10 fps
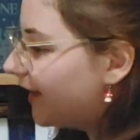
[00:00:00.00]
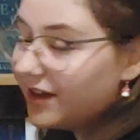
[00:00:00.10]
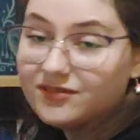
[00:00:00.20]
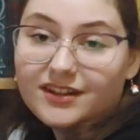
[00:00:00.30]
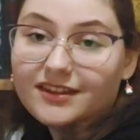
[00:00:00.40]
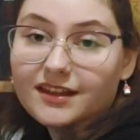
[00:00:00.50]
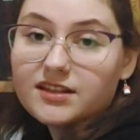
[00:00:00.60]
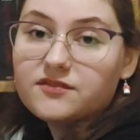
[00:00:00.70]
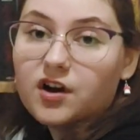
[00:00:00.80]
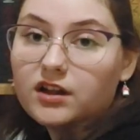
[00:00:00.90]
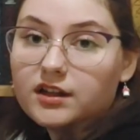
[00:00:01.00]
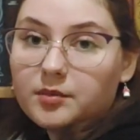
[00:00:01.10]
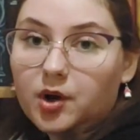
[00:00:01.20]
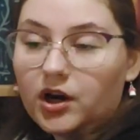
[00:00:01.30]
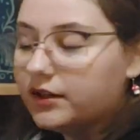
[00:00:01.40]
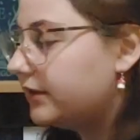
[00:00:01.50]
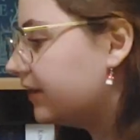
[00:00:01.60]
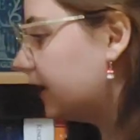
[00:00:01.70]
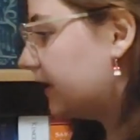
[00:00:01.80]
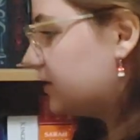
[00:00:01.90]
Everything is falling apart
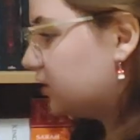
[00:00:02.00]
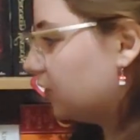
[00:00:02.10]
in case you